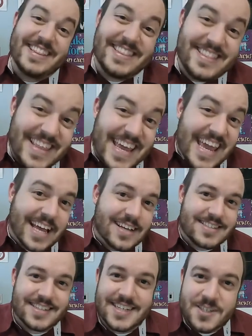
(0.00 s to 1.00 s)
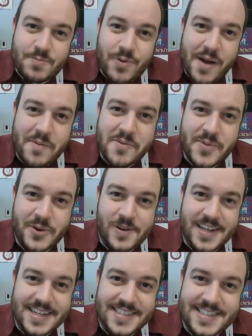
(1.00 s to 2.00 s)
and this is
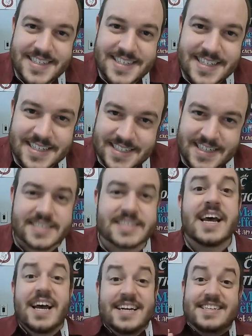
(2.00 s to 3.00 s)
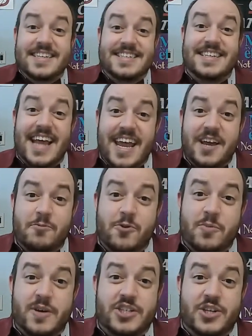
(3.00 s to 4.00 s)
Probability and Statistics. Today I'm
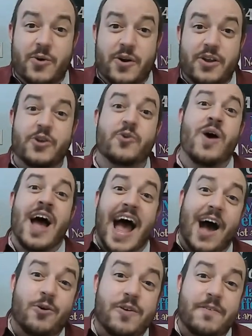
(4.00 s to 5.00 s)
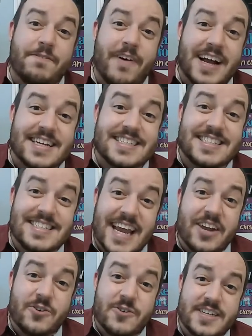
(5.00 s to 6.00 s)
going to be showing you how to find
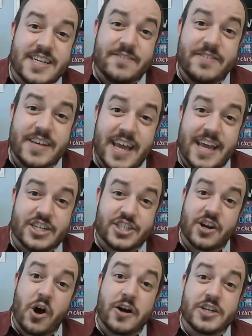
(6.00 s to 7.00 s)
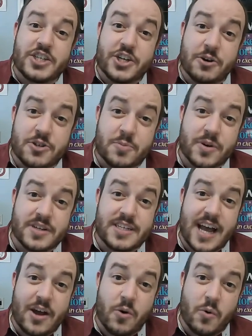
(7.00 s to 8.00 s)
standard deviation on
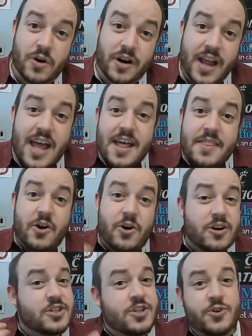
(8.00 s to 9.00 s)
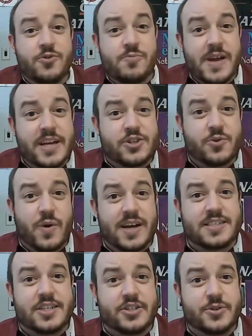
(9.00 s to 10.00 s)
GeoGebra.org. There are two major
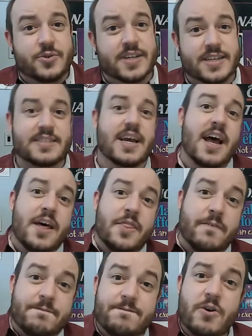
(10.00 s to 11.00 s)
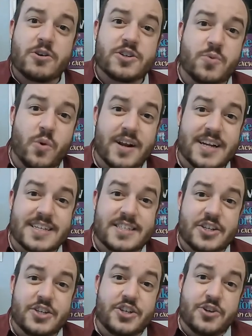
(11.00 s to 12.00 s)
ways to do this. The first one is
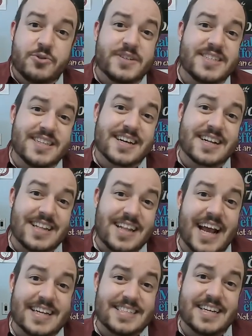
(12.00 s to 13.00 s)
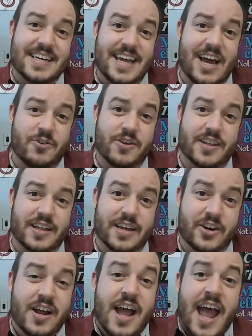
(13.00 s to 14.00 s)
to use the classic
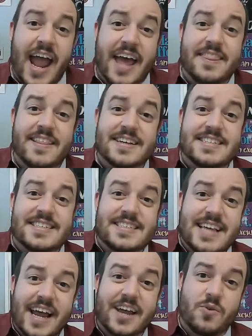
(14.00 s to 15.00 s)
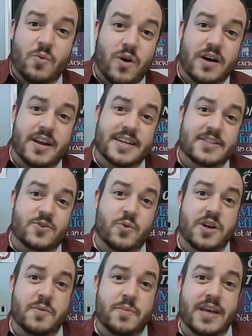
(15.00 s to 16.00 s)
calculator, and the second one is
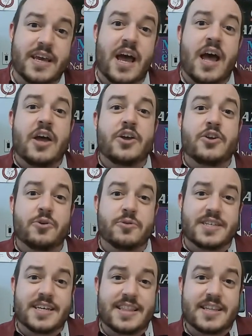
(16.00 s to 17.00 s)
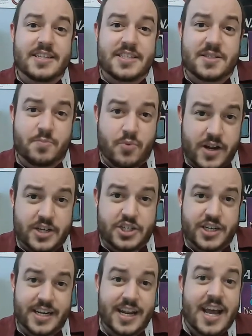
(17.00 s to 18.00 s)
going to be using the
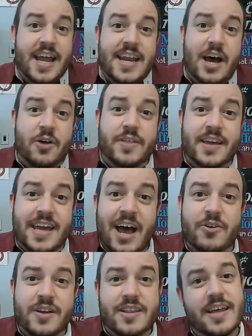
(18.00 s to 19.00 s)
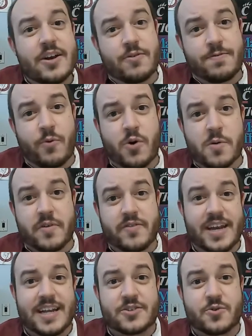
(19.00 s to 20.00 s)
spreadsheet. Now, the calculator form of
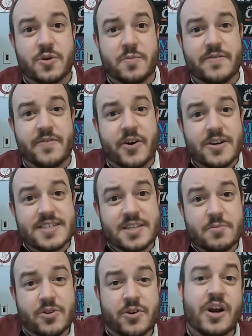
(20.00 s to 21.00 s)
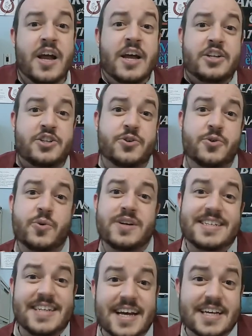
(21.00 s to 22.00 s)
it is going to be very similar to
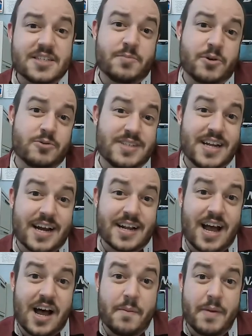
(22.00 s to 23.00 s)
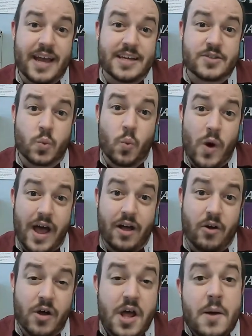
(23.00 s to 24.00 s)
Desmos.com as
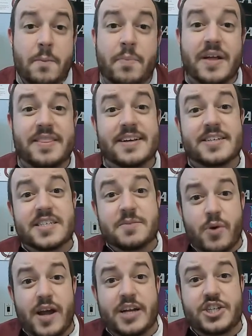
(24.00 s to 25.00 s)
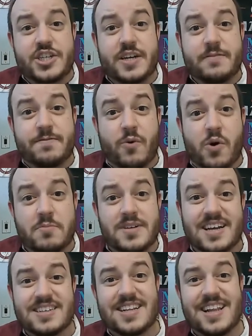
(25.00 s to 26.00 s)
well, but the spreadsheet form
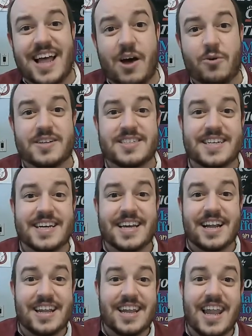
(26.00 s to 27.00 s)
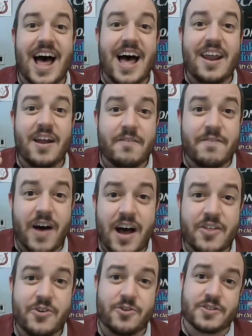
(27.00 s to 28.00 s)
does allow us to get a lot of
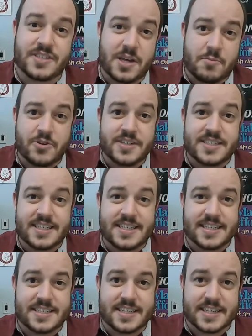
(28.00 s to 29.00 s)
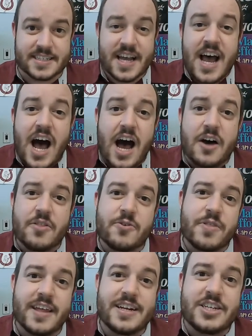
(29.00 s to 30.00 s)
other summary statistics
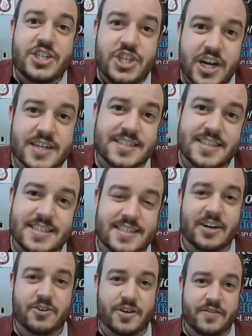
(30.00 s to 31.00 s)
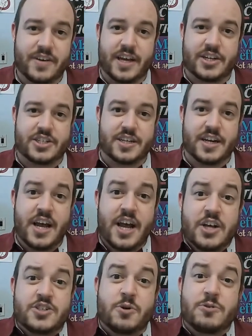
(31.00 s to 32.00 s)
other than just the standard deviation.
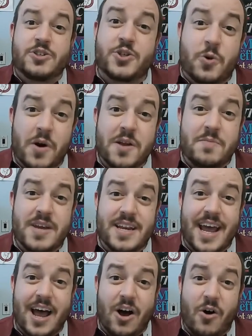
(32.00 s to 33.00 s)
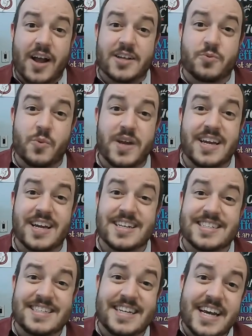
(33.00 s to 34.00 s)
So join me now as we
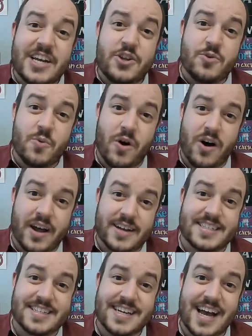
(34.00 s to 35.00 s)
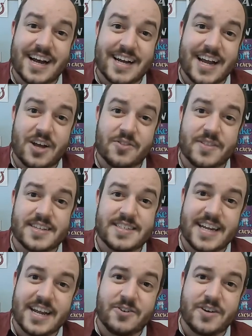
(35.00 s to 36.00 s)
continue on to knock out this
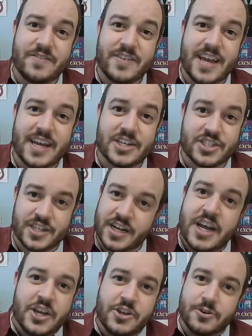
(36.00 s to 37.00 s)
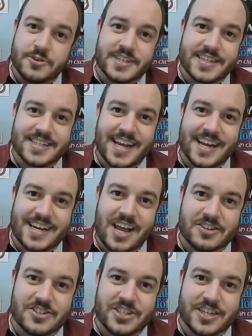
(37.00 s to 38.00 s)
standard deviation using
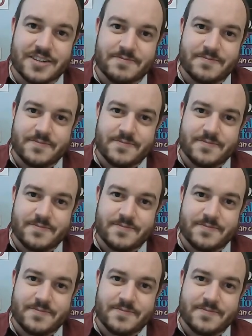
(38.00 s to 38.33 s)
technology.